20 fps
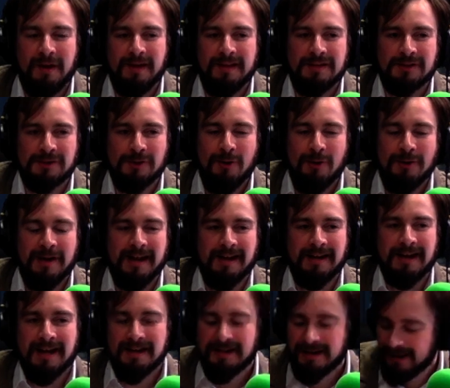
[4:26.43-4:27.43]
while he's
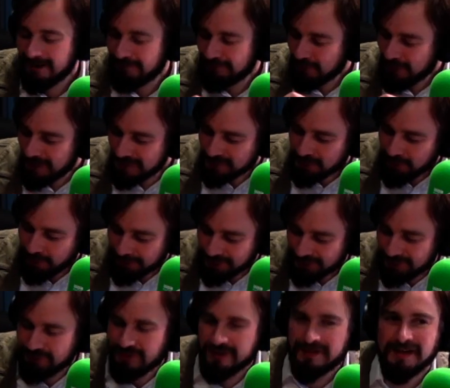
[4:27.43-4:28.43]
talking and kind of is
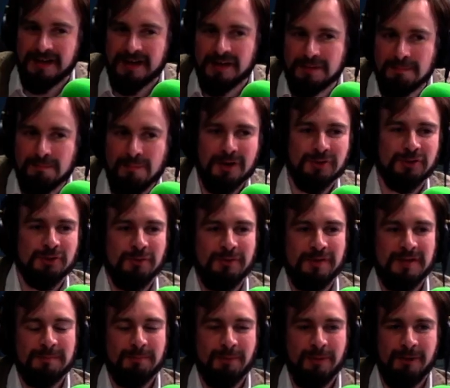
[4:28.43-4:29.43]
concentrating as
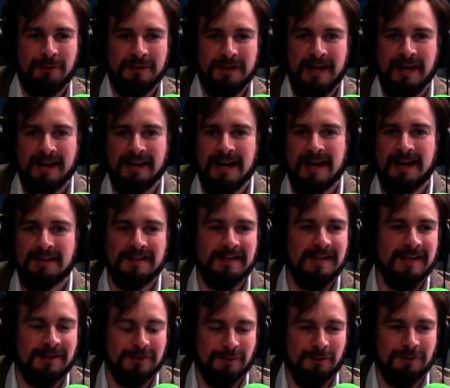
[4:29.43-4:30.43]
much on this boiled egg
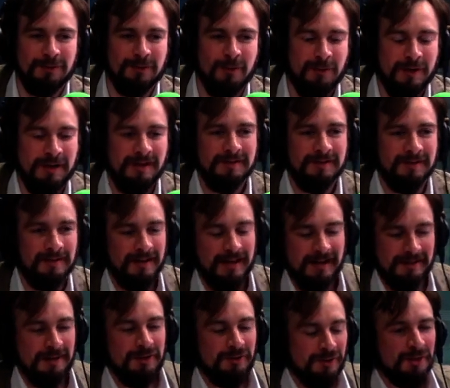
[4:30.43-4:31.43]
as he is on talking to
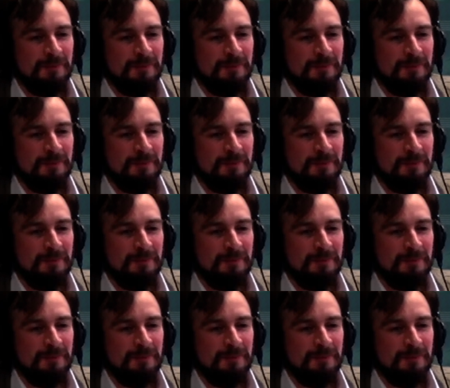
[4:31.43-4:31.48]
the cat.